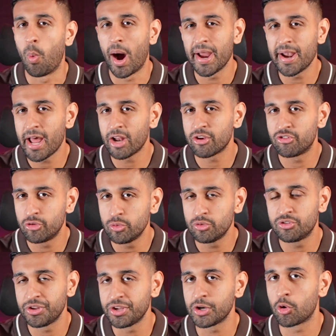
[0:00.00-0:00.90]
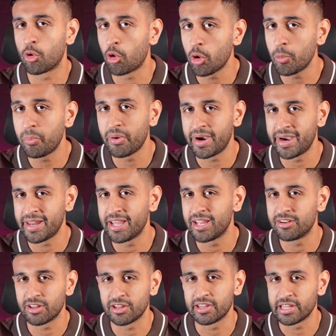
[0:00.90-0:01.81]
why not choose to incorporate it
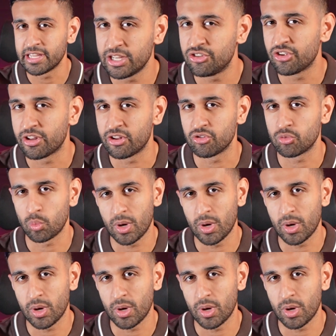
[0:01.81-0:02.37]
into lead gen as